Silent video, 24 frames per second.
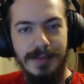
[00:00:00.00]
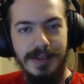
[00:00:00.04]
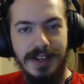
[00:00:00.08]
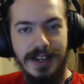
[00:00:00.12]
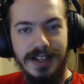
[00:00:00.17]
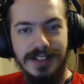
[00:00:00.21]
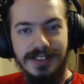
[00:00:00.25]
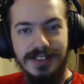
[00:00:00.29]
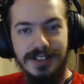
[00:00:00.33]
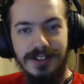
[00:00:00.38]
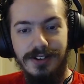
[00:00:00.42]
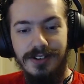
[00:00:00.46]

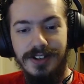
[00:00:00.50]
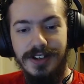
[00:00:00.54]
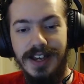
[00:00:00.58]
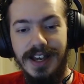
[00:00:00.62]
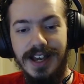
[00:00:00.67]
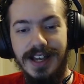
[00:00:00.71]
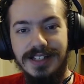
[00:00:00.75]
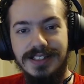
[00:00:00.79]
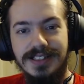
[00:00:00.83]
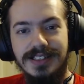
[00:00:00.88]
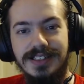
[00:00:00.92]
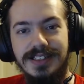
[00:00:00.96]
Because it only
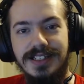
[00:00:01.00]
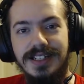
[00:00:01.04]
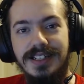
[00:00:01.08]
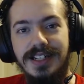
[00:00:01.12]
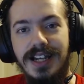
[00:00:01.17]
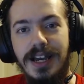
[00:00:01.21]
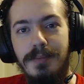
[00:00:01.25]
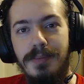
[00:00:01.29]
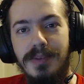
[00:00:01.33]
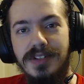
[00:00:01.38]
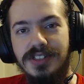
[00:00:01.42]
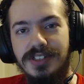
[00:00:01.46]
has 10
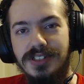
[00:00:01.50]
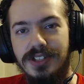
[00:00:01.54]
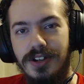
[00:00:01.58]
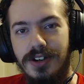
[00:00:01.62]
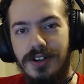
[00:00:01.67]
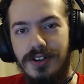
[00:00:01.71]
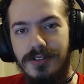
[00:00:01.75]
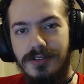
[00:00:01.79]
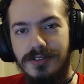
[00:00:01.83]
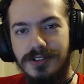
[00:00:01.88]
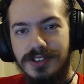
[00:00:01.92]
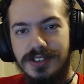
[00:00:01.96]

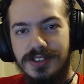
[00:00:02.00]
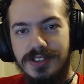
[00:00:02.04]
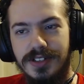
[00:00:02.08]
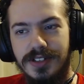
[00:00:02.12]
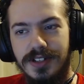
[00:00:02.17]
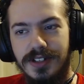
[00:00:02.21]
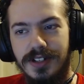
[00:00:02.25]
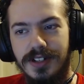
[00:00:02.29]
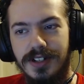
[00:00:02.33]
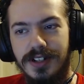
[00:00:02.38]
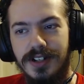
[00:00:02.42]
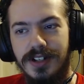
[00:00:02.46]
episodes.
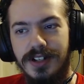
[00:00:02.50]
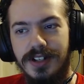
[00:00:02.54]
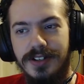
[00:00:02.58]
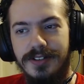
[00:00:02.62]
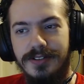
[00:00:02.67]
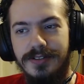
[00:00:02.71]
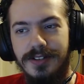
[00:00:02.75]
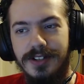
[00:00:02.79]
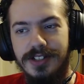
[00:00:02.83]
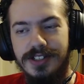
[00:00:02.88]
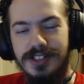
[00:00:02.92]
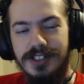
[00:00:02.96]

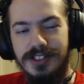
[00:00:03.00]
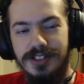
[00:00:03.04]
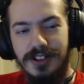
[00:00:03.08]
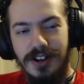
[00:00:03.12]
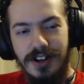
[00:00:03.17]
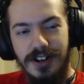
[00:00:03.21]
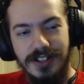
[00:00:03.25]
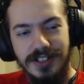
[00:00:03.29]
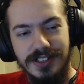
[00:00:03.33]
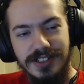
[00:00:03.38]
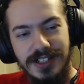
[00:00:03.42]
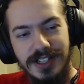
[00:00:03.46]
Which is
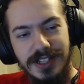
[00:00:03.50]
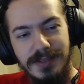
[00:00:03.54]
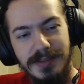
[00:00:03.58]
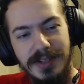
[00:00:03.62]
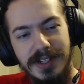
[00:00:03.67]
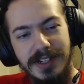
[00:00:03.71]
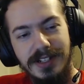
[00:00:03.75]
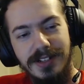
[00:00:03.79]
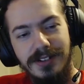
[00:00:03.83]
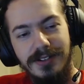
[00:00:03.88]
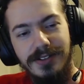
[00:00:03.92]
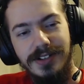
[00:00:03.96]
honestly a
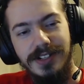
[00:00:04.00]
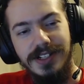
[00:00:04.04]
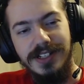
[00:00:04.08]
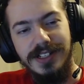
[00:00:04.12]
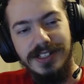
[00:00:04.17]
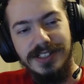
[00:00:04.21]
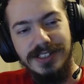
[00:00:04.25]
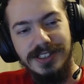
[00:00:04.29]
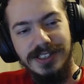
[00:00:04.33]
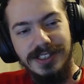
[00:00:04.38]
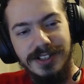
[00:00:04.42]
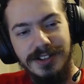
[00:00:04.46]
bit annoying
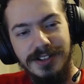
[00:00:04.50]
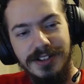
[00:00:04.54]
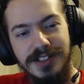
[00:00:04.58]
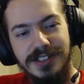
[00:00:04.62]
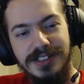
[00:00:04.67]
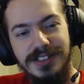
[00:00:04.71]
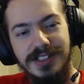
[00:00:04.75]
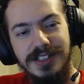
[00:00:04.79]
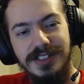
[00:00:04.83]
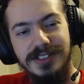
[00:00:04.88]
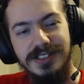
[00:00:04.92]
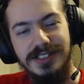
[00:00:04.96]
considering the
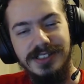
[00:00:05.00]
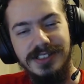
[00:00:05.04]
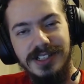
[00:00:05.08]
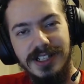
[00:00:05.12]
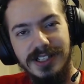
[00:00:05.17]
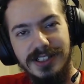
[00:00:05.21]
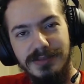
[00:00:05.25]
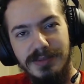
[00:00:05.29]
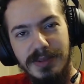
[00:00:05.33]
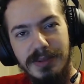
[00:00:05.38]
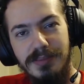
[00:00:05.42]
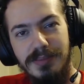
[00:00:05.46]
season
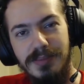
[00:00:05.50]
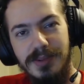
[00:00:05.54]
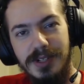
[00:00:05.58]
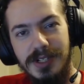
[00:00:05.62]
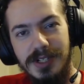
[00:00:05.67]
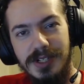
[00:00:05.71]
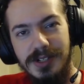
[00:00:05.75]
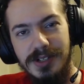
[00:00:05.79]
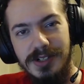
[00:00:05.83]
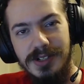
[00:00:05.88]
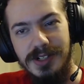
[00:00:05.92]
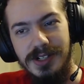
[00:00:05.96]
6 has been
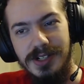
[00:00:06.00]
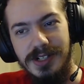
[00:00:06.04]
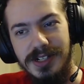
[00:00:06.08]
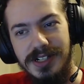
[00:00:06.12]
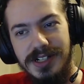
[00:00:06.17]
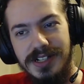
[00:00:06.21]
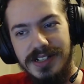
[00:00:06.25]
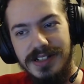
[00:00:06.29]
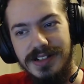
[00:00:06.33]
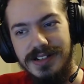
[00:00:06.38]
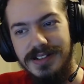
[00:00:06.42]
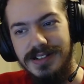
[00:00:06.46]
pretty
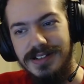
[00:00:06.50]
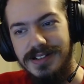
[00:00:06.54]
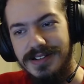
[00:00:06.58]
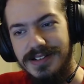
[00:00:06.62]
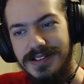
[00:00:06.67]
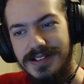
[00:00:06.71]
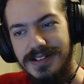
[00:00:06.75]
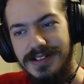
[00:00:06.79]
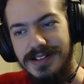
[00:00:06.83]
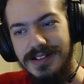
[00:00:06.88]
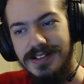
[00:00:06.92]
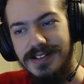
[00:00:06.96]
good.
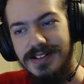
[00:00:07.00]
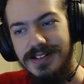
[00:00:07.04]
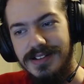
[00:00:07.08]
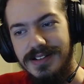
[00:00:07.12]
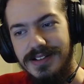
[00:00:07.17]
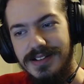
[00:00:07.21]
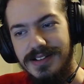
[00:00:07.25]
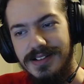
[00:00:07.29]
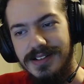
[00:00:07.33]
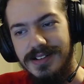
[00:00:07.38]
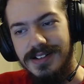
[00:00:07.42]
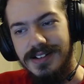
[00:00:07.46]

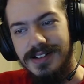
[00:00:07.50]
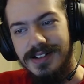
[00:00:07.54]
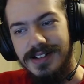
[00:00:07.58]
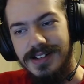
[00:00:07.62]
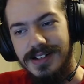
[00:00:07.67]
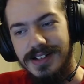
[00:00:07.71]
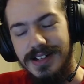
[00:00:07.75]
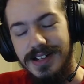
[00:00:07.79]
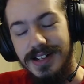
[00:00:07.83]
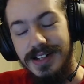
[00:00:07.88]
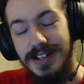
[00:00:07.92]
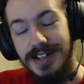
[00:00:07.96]

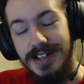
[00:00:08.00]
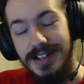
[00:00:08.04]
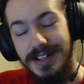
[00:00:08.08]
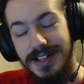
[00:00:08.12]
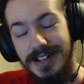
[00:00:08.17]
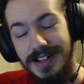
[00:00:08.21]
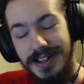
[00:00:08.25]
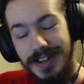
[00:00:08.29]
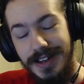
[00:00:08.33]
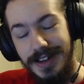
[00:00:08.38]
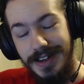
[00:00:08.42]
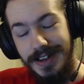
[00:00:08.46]

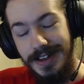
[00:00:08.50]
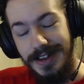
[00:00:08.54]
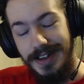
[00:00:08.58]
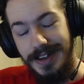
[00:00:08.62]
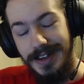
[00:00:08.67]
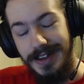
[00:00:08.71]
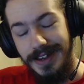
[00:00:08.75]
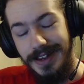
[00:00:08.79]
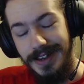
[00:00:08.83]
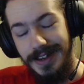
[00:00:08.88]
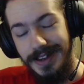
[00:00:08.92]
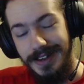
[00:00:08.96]
Eh,
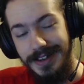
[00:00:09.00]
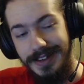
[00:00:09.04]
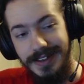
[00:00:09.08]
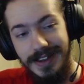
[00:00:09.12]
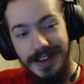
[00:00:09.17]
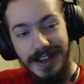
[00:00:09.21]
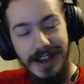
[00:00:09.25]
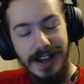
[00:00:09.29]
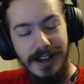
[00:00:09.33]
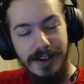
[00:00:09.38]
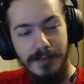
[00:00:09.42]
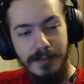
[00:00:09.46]

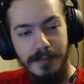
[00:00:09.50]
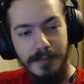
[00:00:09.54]
yeah.